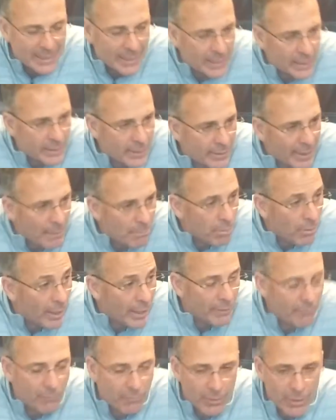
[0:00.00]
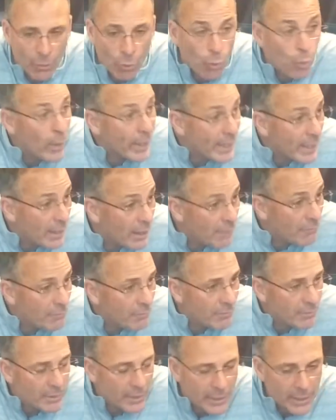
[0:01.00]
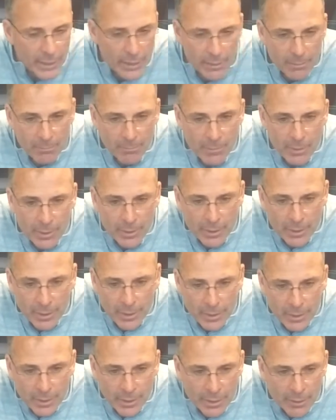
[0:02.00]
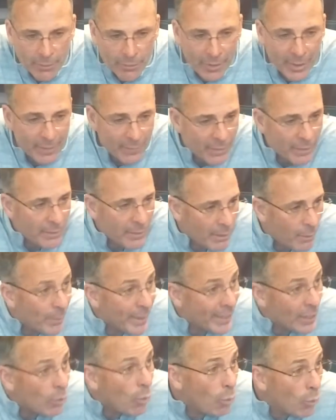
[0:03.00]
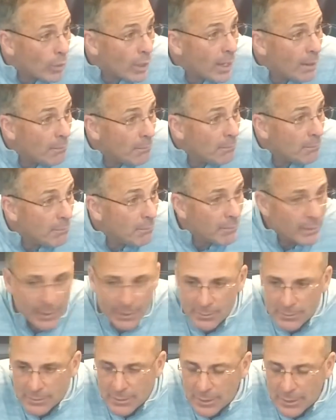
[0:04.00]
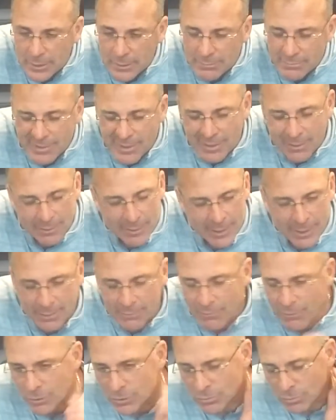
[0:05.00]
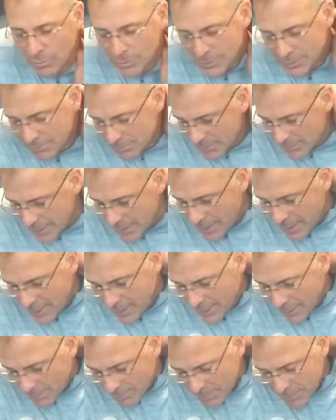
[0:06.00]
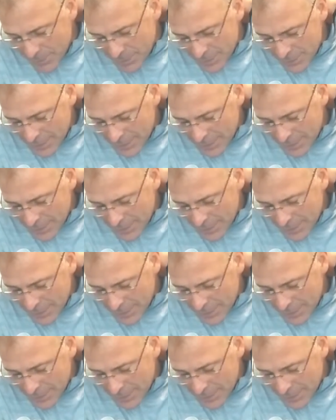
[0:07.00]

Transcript: didn't get to that plan, you know, quick enough. You know, thinking that, you know, we could hold up. And you know, again, first one was a, you know, missed